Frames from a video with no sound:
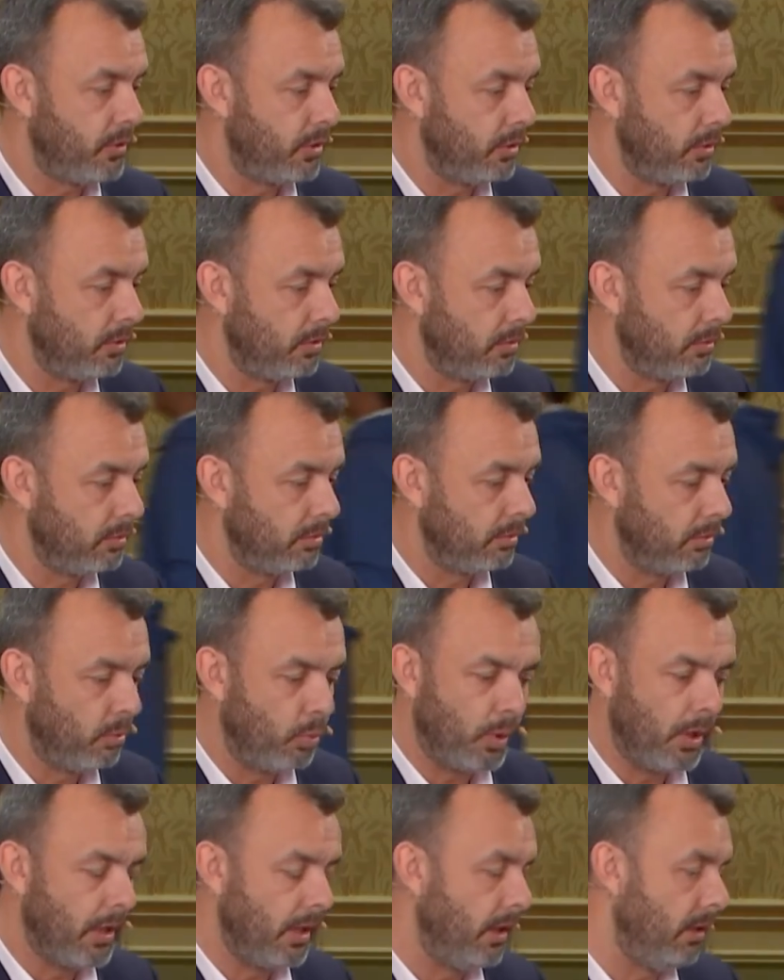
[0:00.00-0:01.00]
to,
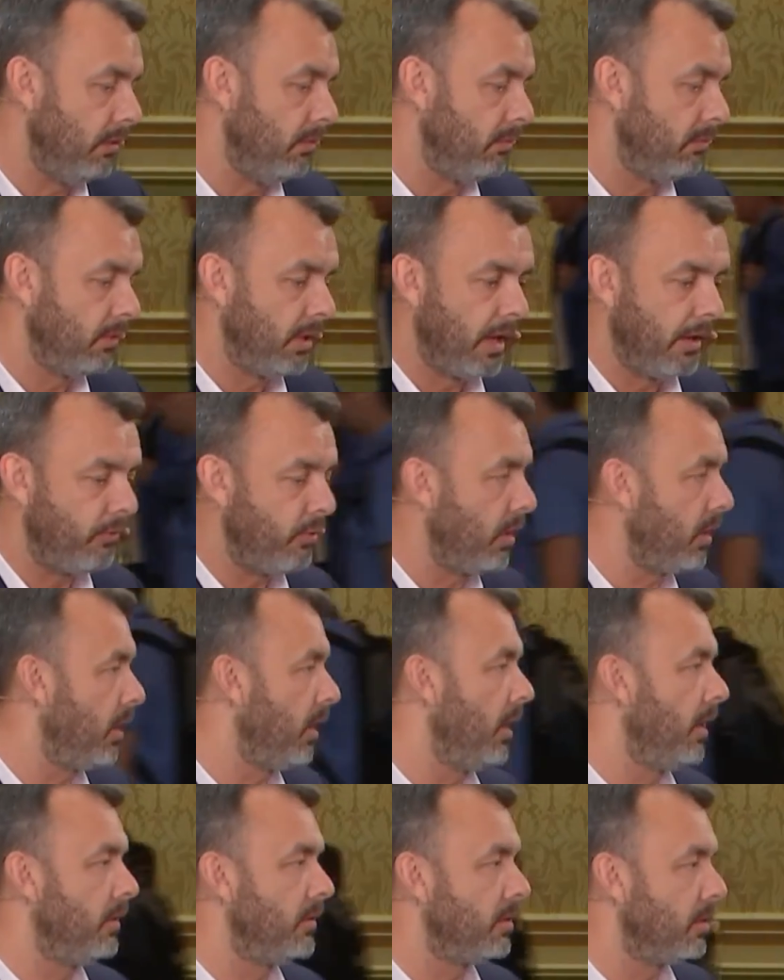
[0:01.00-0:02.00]
every
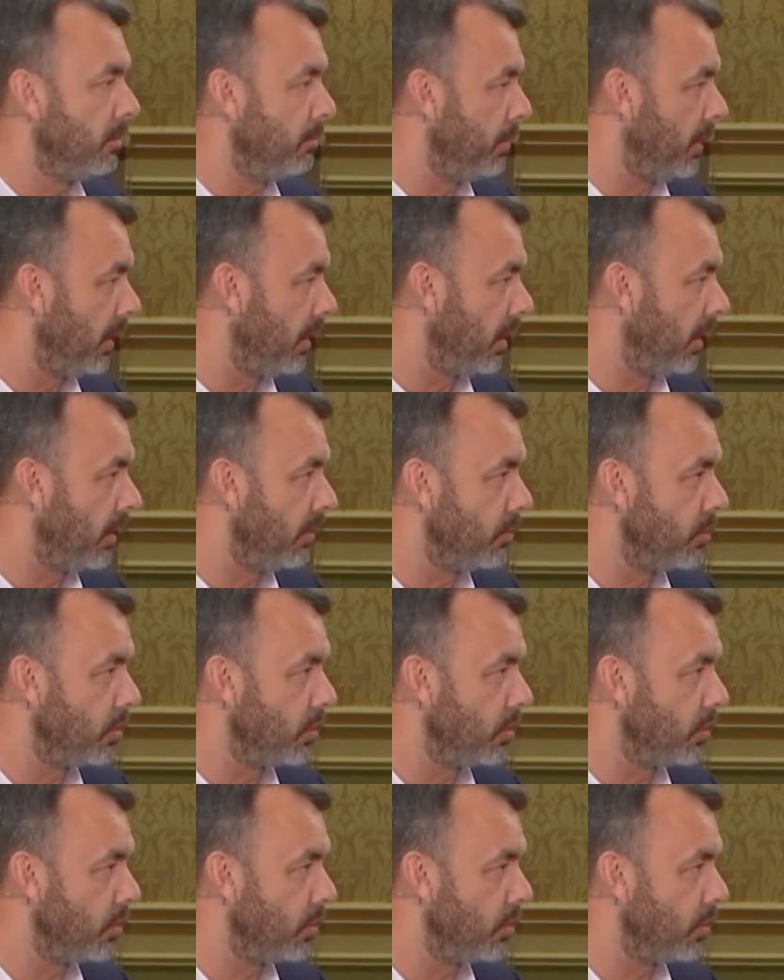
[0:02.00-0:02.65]
client's on a big cloud